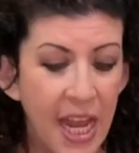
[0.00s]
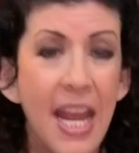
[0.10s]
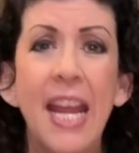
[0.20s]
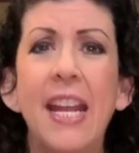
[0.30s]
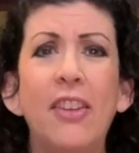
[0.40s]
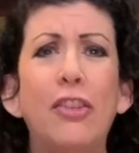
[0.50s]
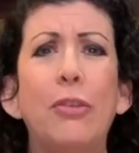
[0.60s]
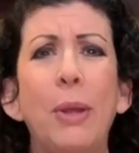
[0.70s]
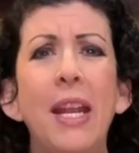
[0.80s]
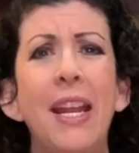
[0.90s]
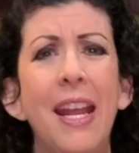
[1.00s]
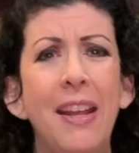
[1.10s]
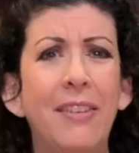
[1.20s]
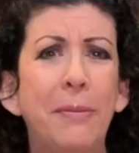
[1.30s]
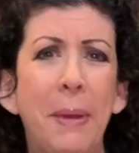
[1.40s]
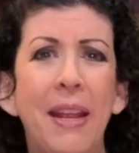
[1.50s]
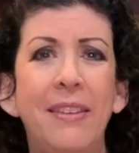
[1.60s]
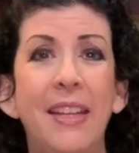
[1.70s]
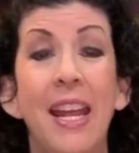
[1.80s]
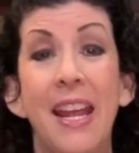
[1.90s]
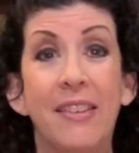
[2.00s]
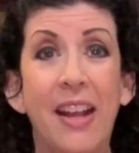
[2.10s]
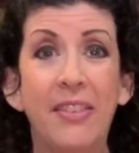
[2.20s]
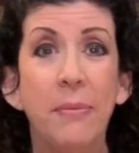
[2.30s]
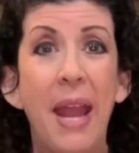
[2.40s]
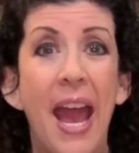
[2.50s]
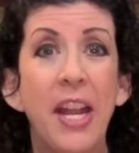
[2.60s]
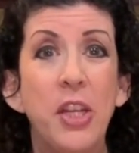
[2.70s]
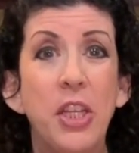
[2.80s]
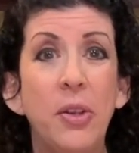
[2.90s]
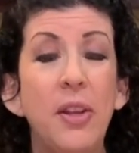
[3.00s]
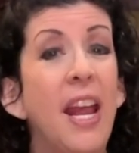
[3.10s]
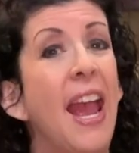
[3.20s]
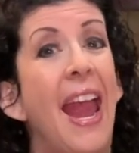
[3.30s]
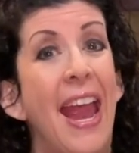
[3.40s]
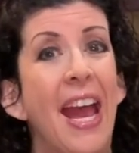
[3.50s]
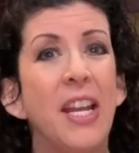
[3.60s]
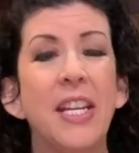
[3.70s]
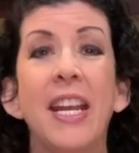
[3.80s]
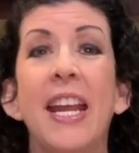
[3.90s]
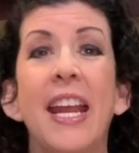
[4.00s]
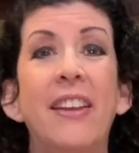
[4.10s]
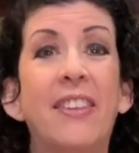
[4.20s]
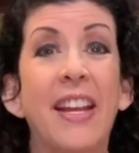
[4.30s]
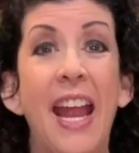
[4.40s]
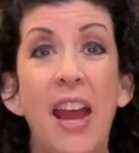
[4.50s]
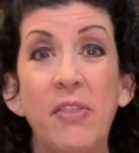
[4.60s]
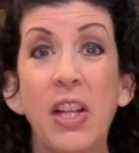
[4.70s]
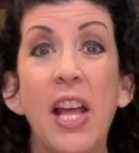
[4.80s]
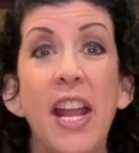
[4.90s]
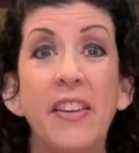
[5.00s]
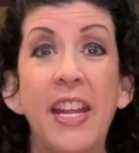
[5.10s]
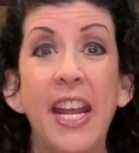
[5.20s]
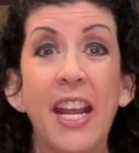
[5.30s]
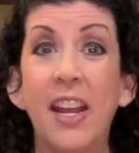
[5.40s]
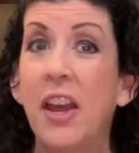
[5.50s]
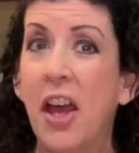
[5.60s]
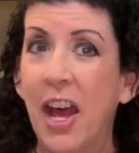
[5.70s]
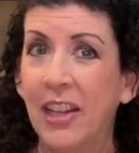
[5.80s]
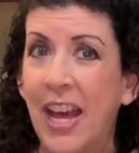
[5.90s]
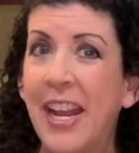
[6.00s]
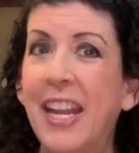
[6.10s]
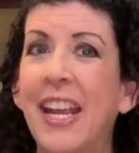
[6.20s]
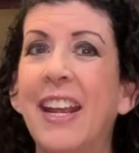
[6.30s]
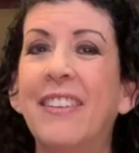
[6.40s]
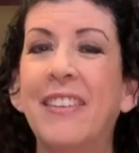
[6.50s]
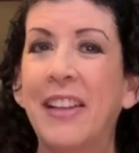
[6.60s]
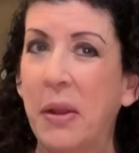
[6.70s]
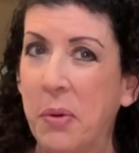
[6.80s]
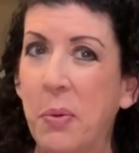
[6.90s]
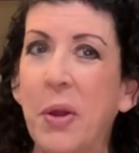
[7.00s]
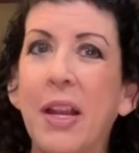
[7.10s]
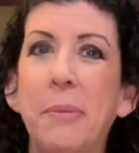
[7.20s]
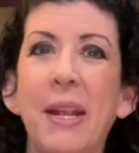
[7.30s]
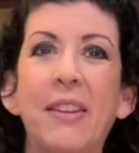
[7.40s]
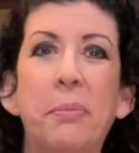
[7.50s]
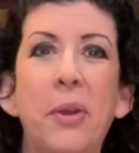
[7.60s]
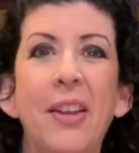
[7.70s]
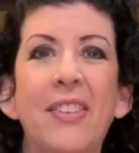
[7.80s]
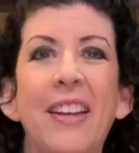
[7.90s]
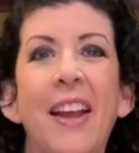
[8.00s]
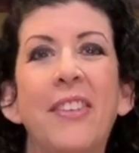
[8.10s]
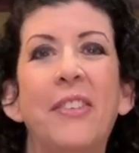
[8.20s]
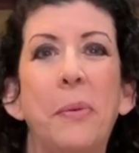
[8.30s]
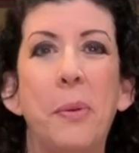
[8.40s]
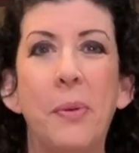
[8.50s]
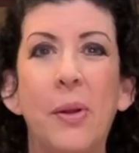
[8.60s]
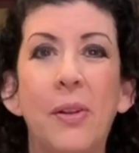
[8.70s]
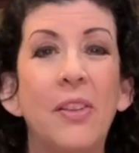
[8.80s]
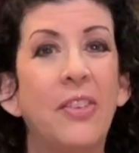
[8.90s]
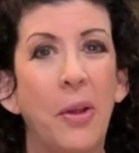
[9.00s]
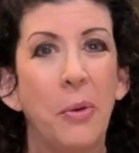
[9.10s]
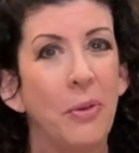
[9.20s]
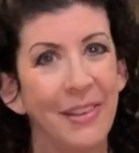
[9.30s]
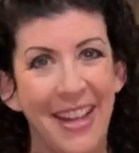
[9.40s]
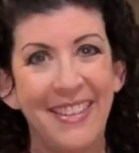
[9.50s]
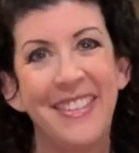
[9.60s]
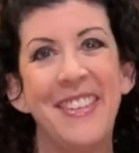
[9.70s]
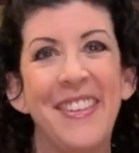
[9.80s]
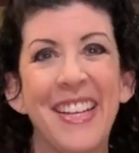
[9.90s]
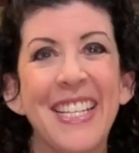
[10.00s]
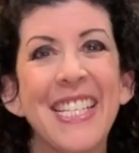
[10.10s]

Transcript: It is sweet, it is spicy, it's got some attitude, and it's going to have a lot of kick. A lot of kicks like what we're going to be experiencing on Super Bowl. So let's do this.